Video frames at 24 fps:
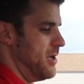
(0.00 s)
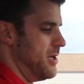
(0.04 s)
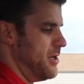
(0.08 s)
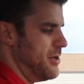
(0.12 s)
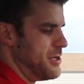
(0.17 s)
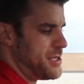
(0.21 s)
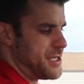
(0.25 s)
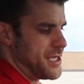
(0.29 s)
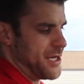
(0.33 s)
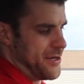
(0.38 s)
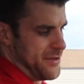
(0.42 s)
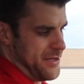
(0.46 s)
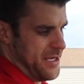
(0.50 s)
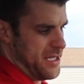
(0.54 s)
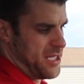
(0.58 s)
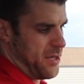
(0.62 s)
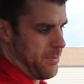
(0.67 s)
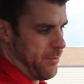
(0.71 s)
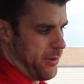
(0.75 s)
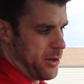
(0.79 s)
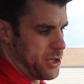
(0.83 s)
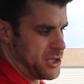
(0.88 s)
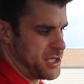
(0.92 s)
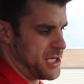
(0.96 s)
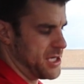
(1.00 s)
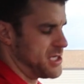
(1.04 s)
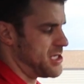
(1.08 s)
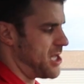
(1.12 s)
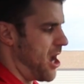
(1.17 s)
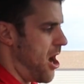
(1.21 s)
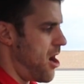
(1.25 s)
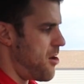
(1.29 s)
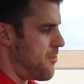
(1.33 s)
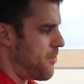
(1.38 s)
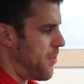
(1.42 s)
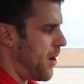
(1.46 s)
You still need to push the
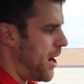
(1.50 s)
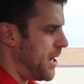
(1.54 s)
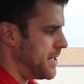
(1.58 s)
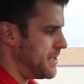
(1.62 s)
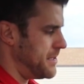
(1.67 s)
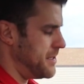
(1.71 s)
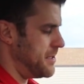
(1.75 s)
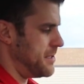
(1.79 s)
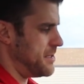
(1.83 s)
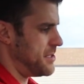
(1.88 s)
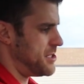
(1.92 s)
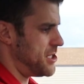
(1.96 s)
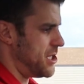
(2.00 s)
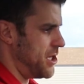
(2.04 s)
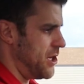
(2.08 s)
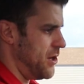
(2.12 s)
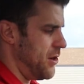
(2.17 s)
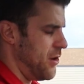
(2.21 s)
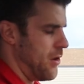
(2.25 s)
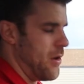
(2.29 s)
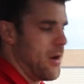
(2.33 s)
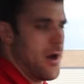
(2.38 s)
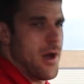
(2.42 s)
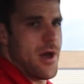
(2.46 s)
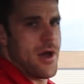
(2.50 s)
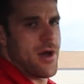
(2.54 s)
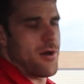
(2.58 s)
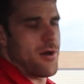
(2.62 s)
start button to